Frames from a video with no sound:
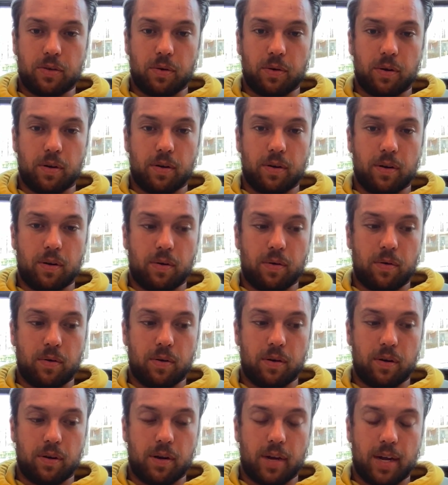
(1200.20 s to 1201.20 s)
or
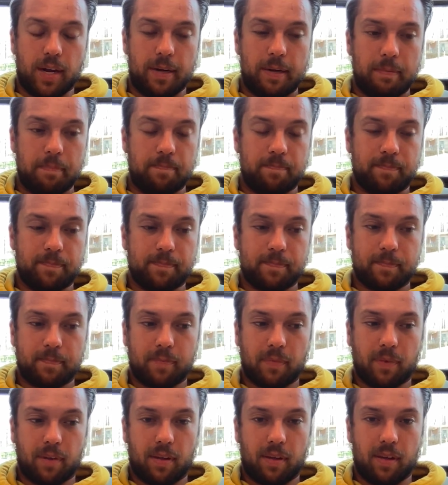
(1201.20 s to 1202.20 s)
or um,
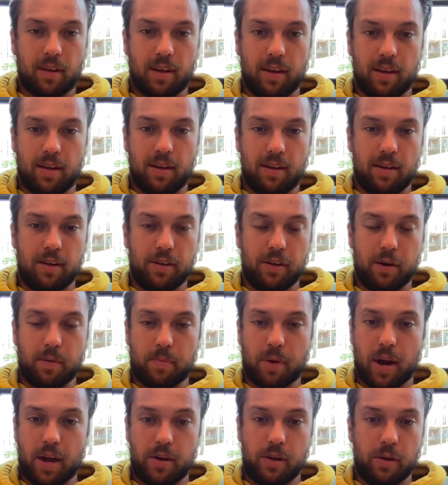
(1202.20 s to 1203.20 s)
uh, you know
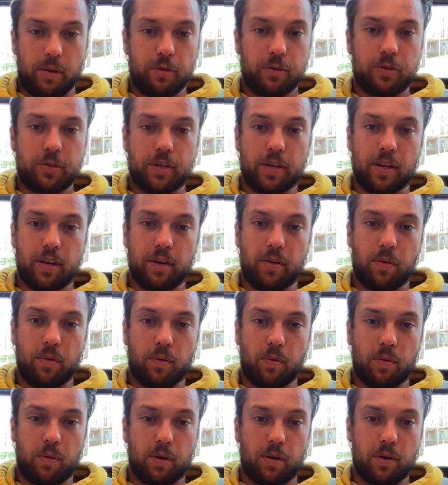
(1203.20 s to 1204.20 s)
Brian Houston
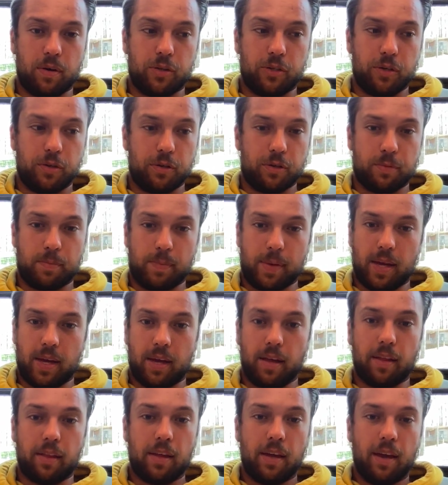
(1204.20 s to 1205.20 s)
or Judah
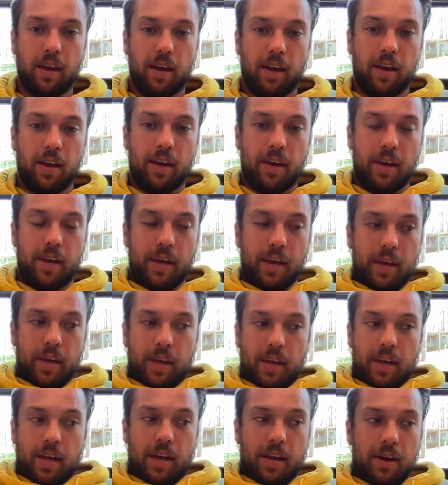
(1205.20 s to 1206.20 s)
Smith
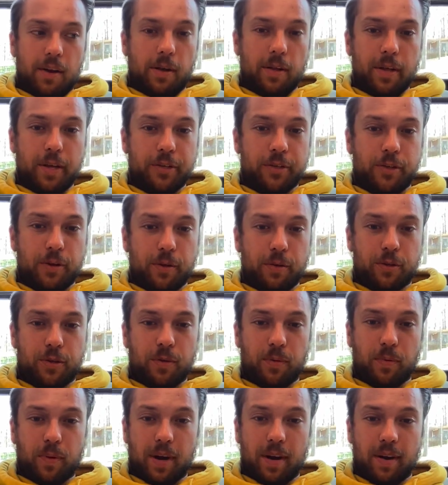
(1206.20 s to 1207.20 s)
and all these dudes
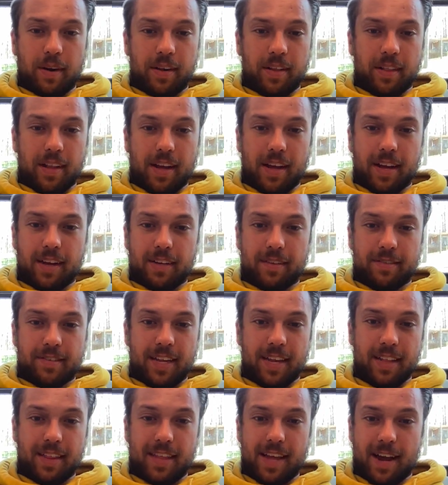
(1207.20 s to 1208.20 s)
are wearing like
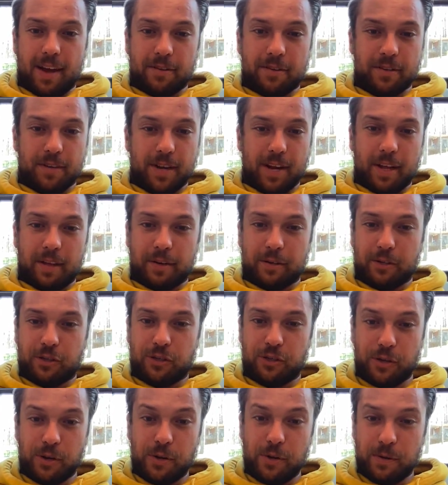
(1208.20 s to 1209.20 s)
$10,000
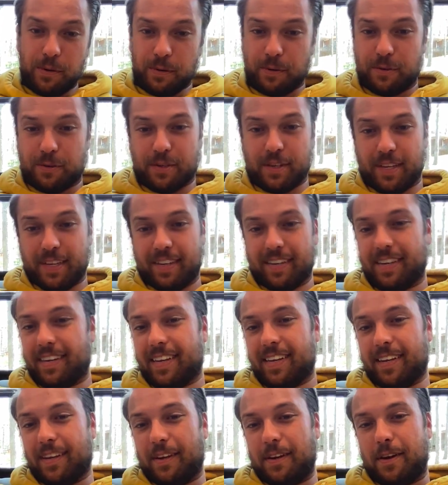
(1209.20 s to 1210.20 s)
shoes and,
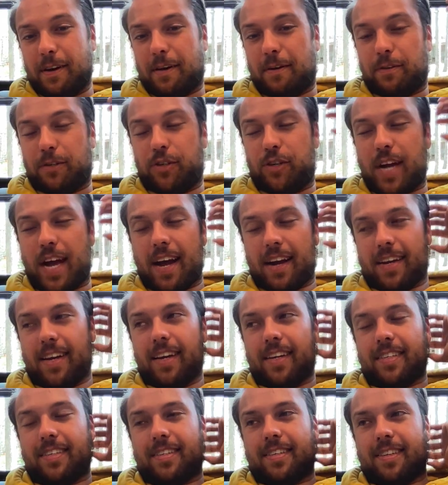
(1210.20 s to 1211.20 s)
you know,
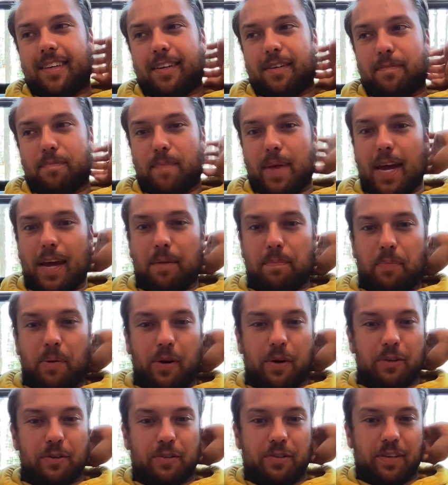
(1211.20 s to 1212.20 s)
jackets and man
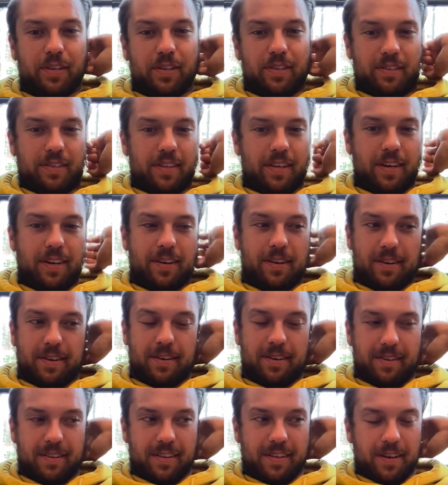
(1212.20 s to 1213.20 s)
purses that
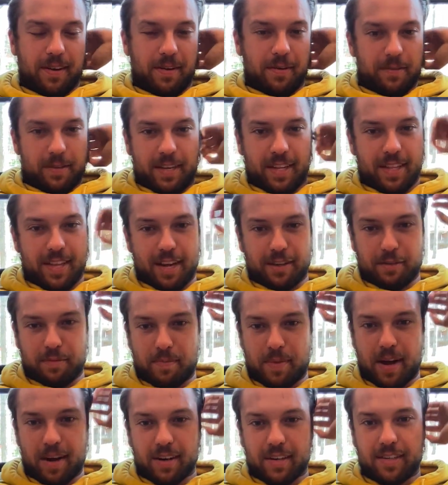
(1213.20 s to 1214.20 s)
are, you know, 10,000
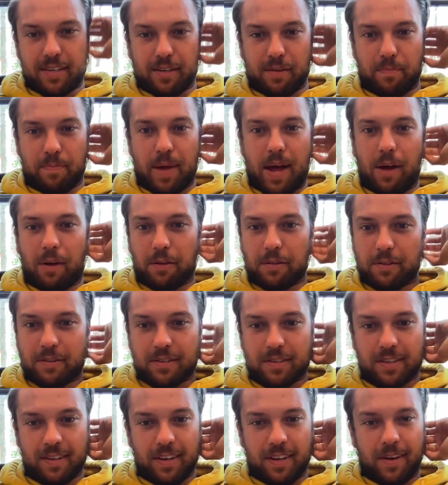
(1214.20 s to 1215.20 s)
bucks and
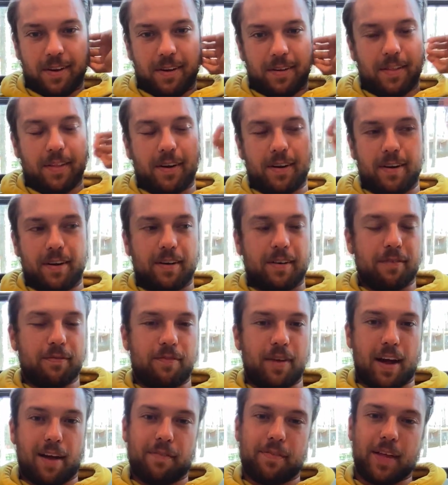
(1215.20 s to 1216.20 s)
belts, you know, that are
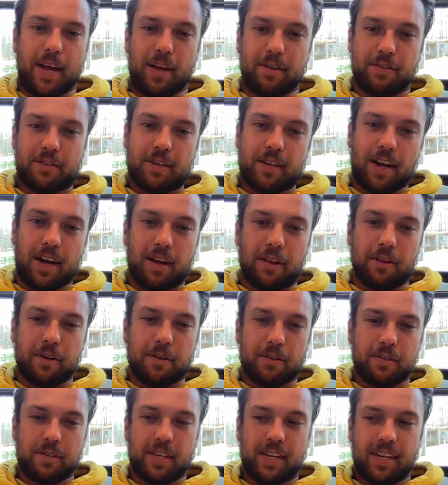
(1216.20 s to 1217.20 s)

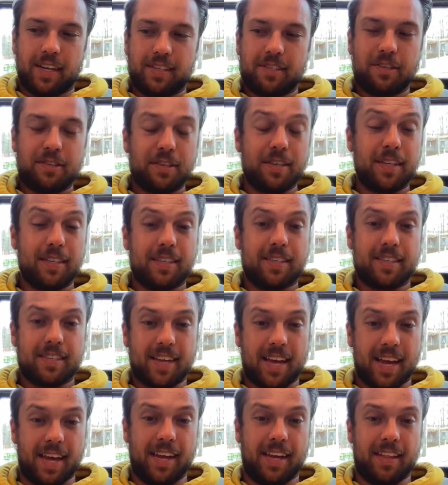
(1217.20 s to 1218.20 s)
$5,000 and it's just
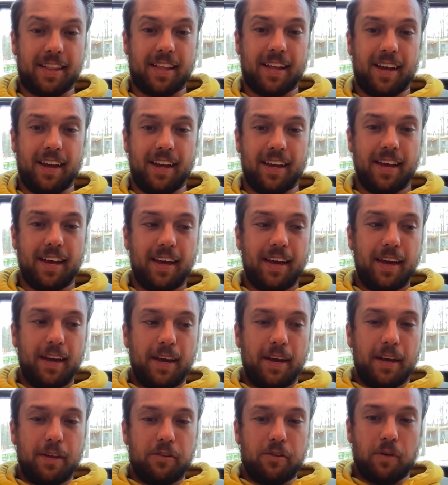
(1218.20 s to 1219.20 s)
insane. Like
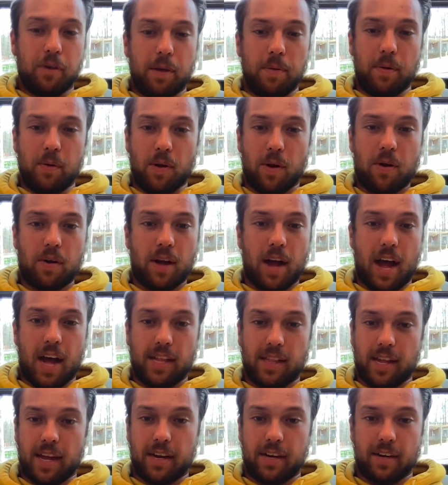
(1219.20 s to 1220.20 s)
don't get me wrong, I
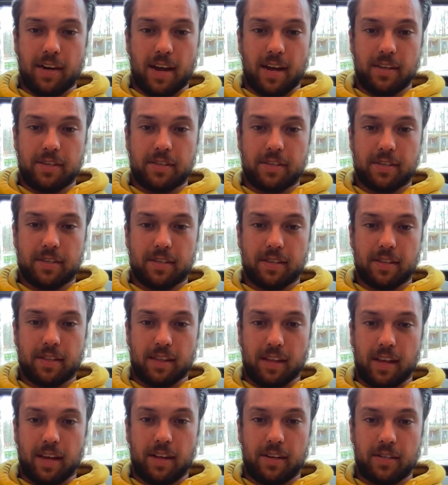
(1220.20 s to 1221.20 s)
like nice
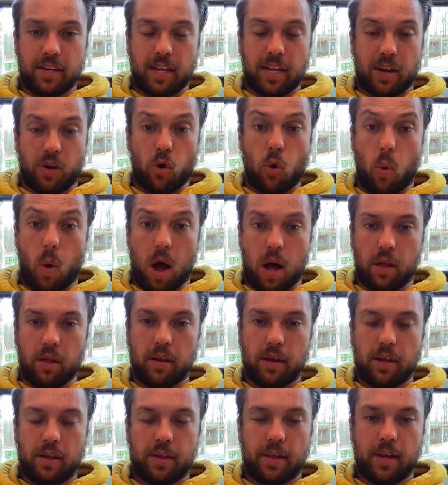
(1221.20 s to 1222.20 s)
things. I like
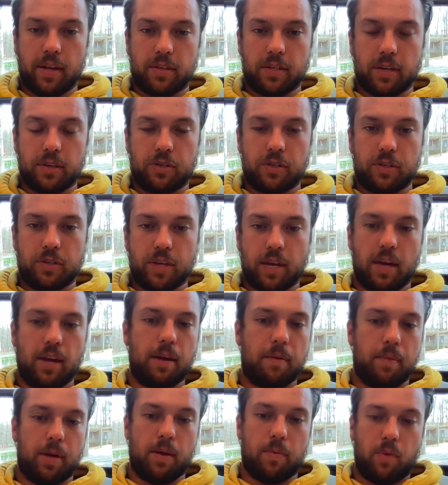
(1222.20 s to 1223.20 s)
quality things, I should say.
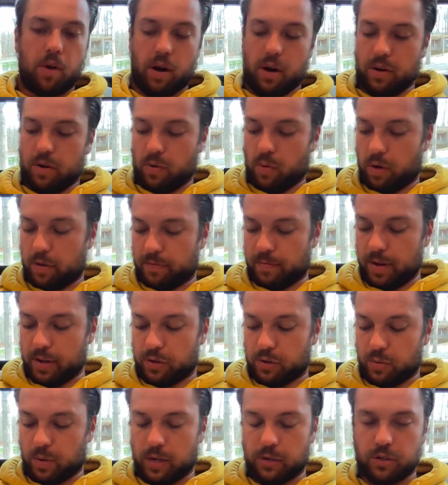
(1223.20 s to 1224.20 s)
I mean, I'm wearing a North
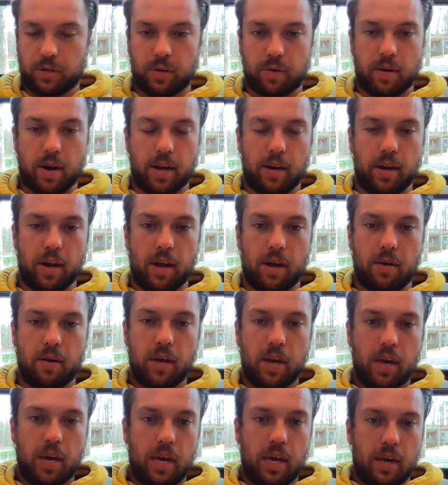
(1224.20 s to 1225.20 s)
Face sweatshirt right now.
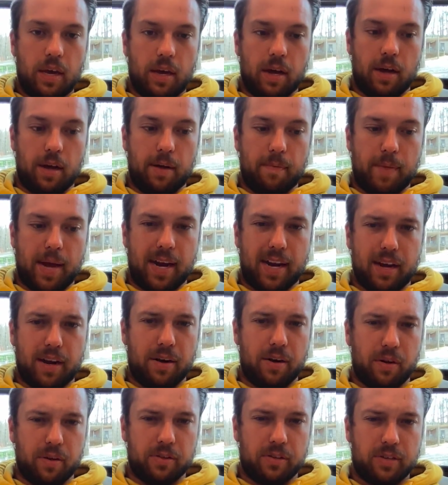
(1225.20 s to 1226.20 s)
Um, I got
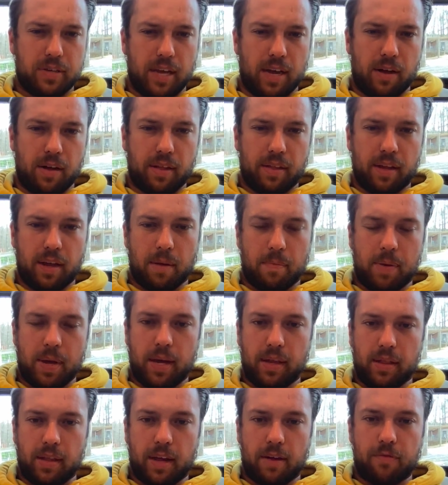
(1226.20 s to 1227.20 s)
it on sale. I think I
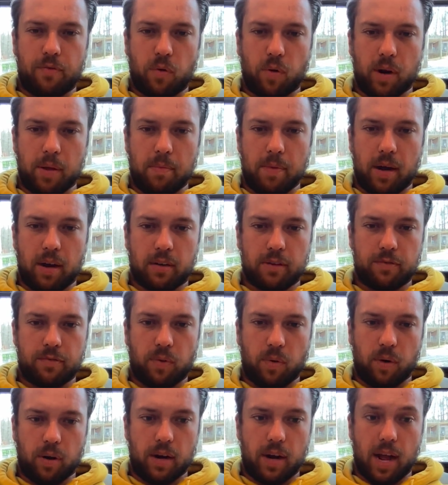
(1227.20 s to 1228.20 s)
paid like 40 bucks
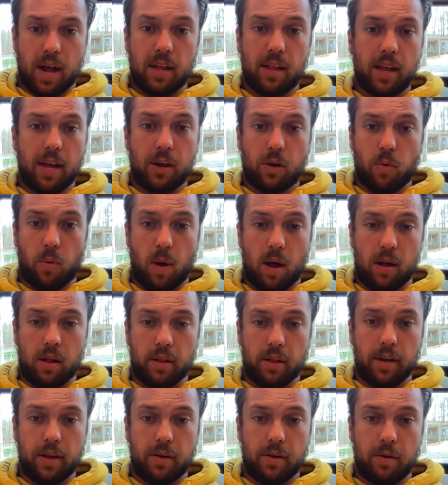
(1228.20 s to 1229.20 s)
for it. I like
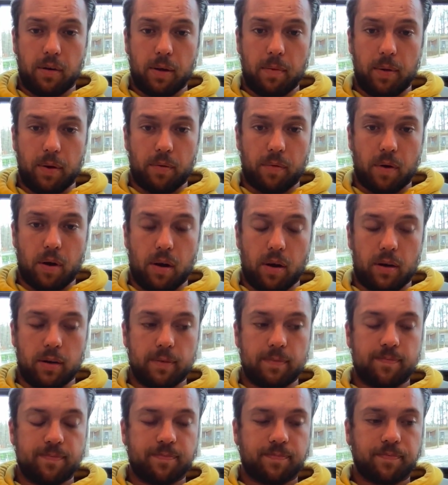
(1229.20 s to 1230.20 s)
quality, don't get me
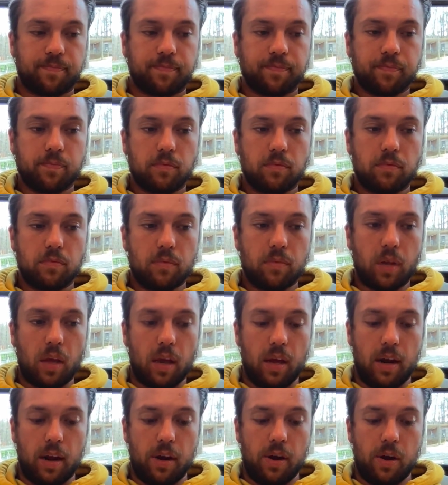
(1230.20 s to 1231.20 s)
wrong.
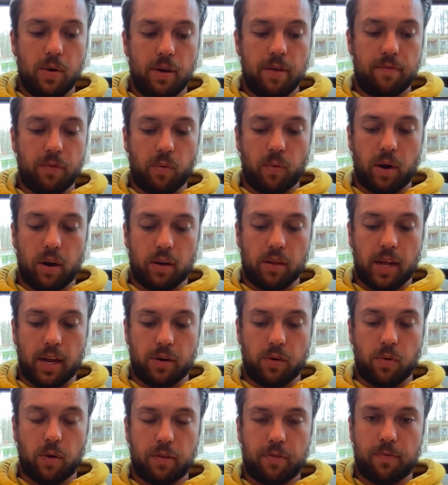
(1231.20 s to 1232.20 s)
And I know even wearing
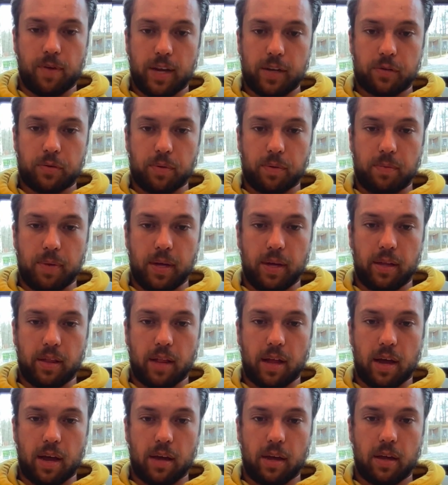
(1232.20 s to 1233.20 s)
like North Face would be
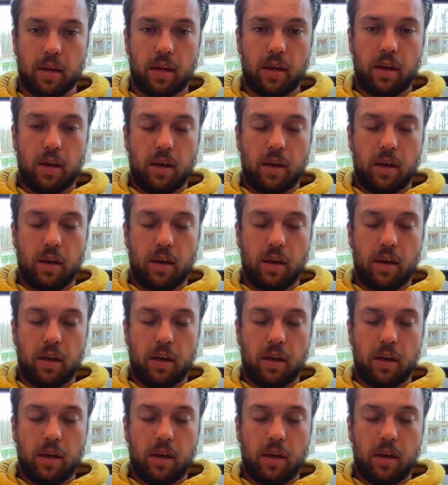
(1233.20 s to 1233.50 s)
like